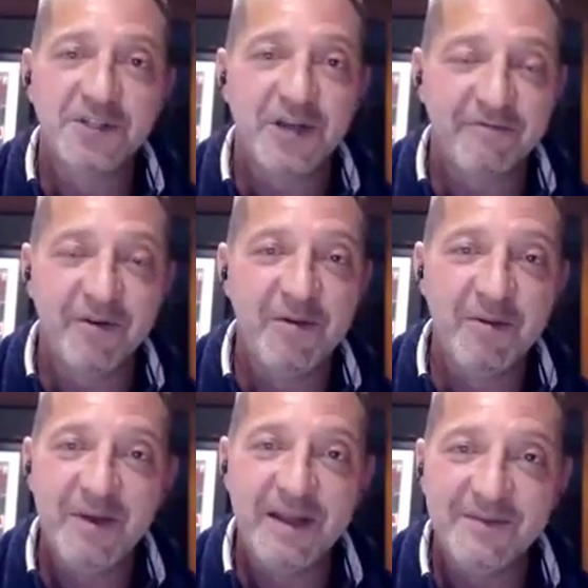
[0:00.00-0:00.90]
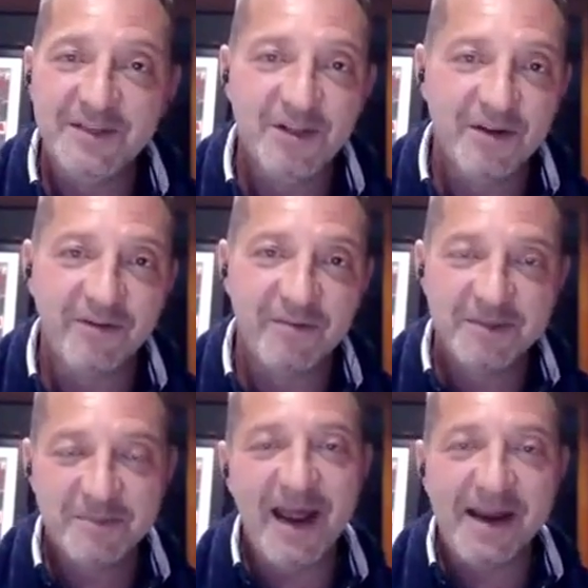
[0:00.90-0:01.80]
which I firmly believe is not from
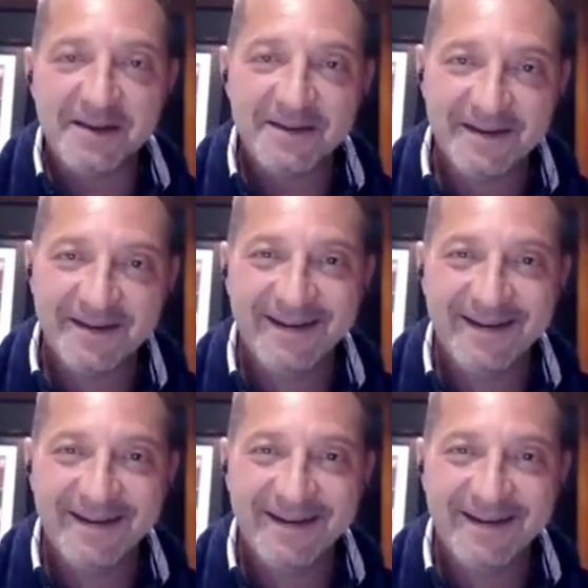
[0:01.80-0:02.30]
this planet.